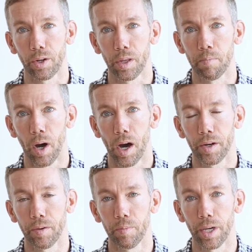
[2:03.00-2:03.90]
to the
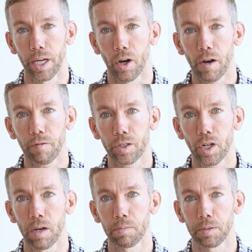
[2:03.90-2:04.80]
bottom, it
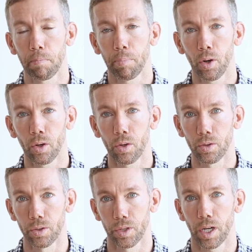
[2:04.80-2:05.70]
oftentimes pulls